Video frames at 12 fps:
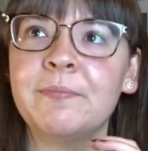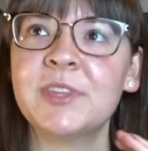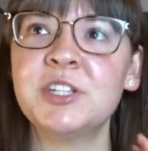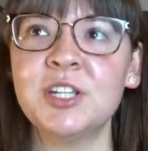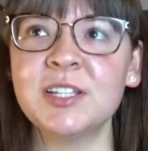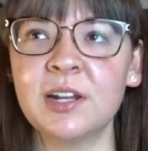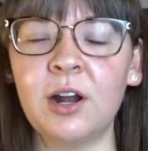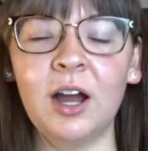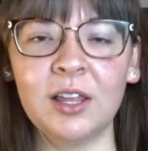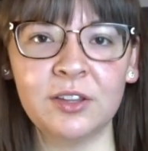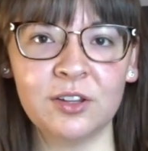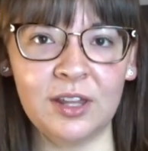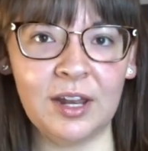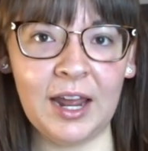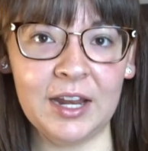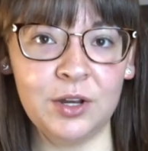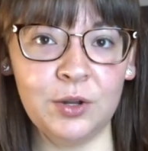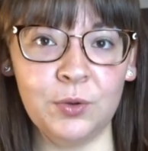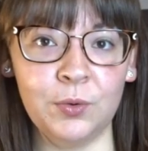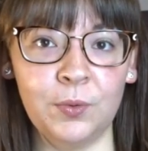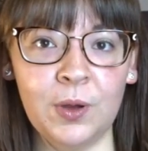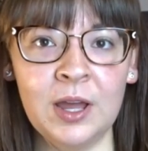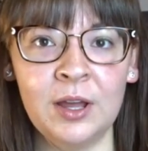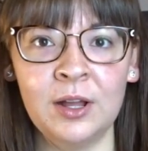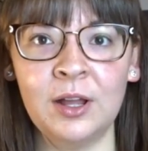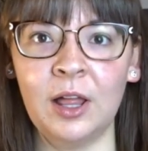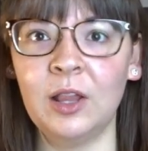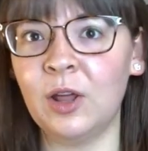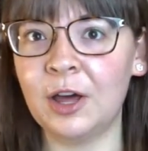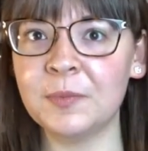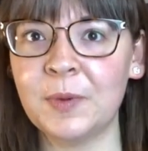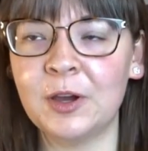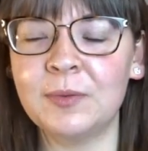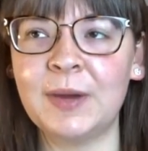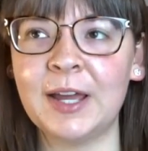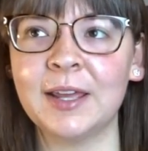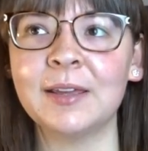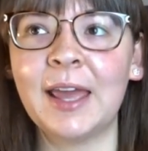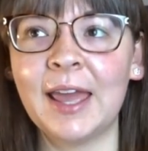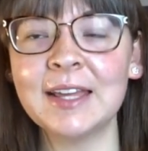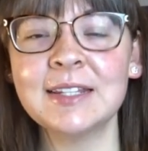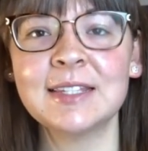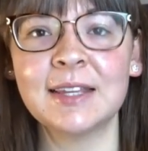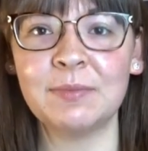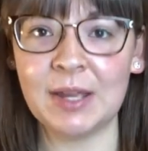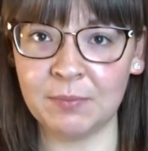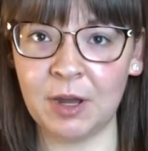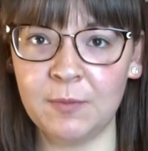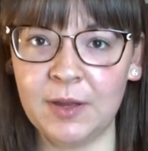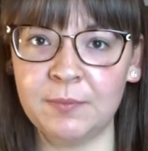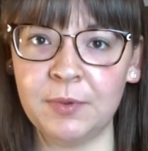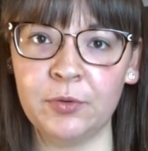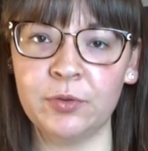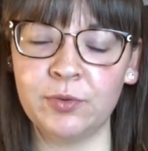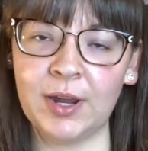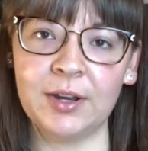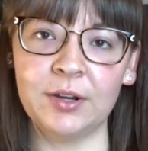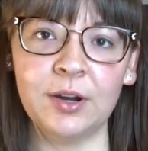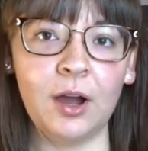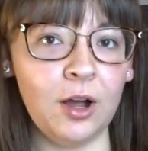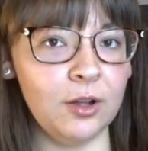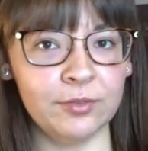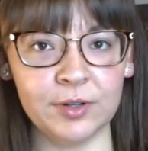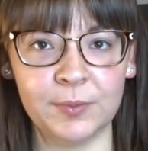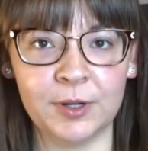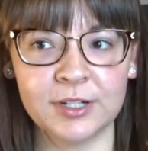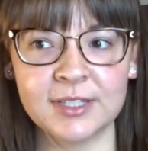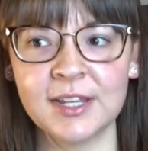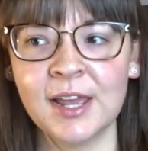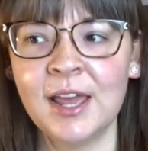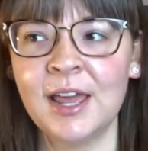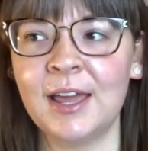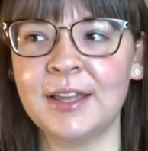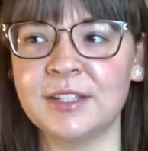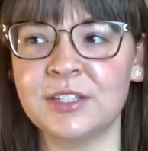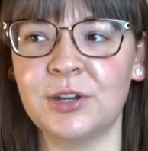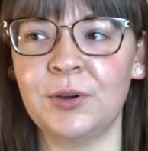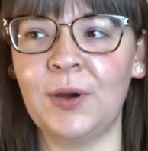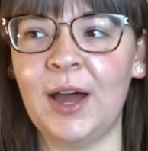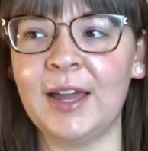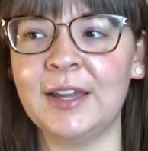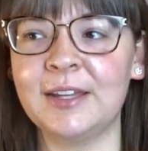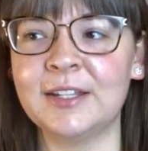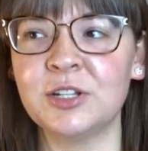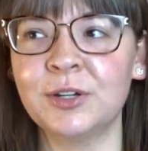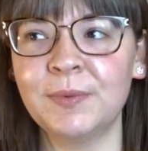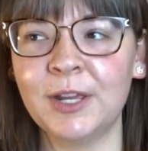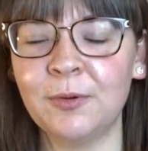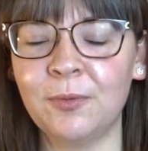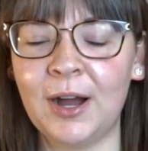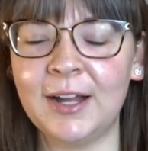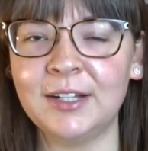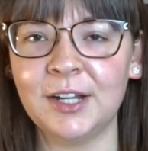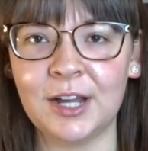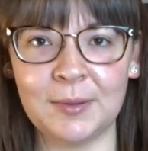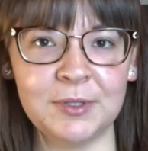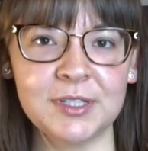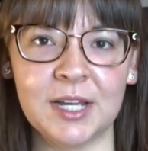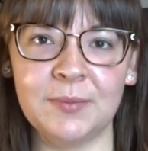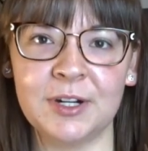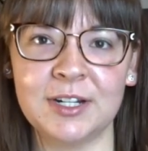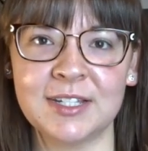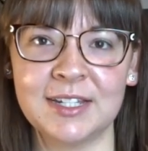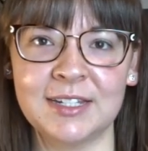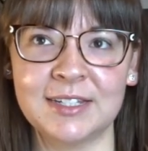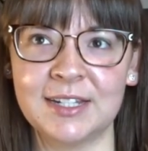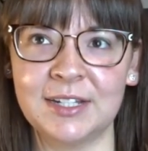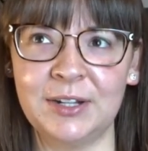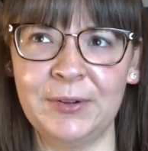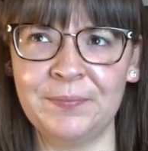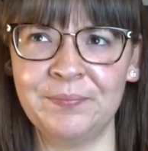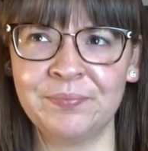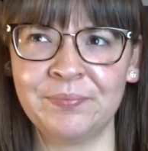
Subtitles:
she's an author that I knew a lot about. My aunts and my mom have both read all of her books. And so it took me a while, a couple summers until